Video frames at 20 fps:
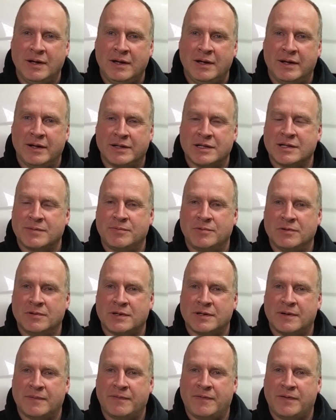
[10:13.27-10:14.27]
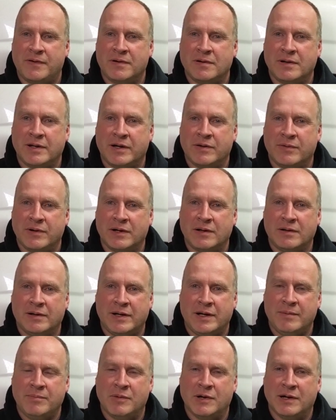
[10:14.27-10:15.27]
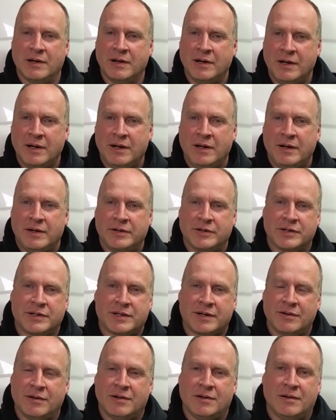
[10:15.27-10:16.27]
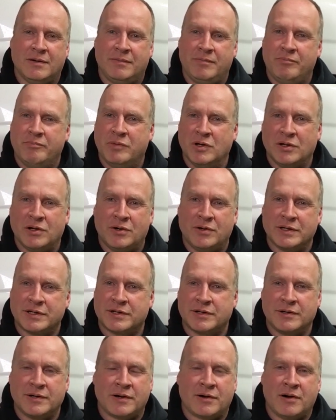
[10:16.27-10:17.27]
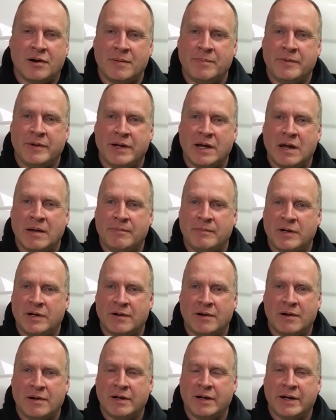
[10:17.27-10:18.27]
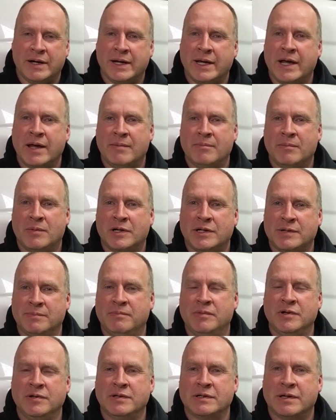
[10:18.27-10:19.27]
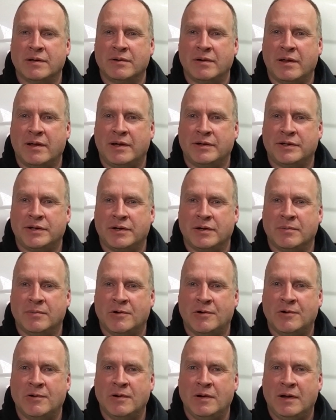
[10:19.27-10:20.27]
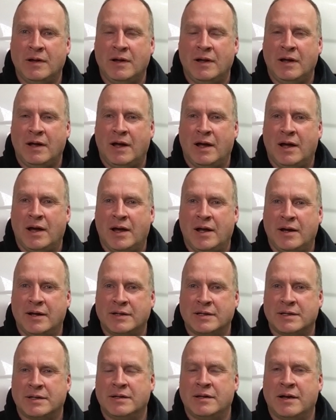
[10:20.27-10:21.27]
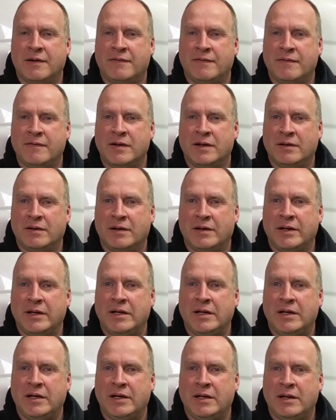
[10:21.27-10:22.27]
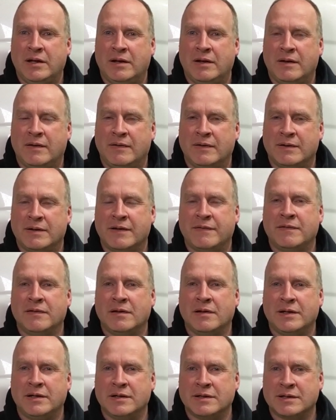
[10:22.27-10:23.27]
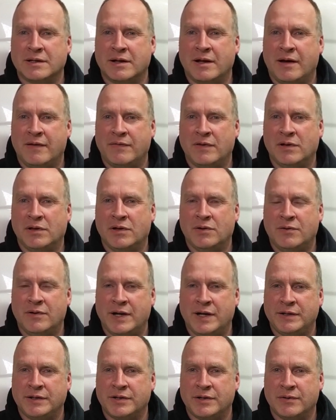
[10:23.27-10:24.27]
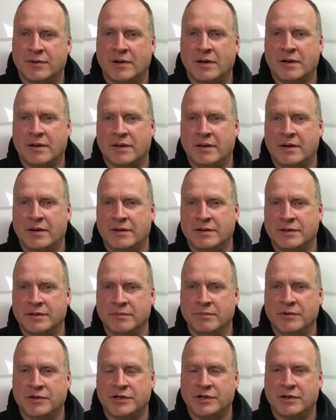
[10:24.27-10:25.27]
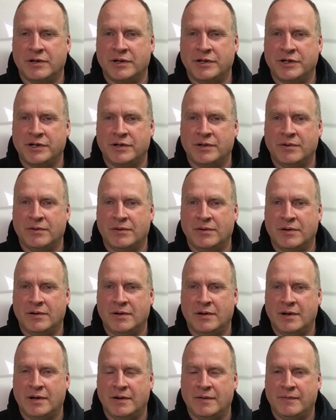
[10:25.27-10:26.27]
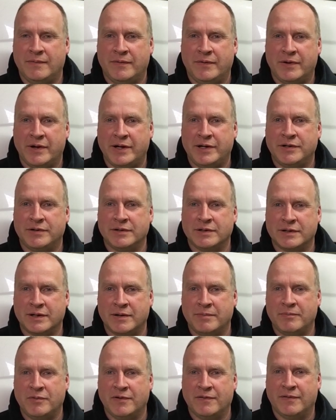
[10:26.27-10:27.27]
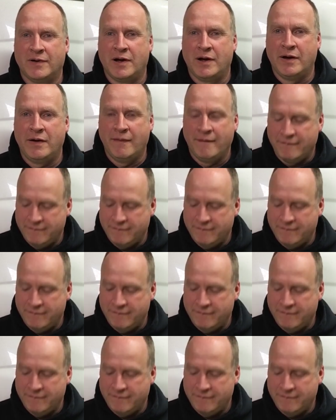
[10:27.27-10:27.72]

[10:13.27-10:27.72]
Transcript: it spools up fairly quickly, but you're still below a certain RPM, you're not going to get much boost out of that turbo, and it's definitely doesn't have the low end torque that a supercharger or nitrous can provide.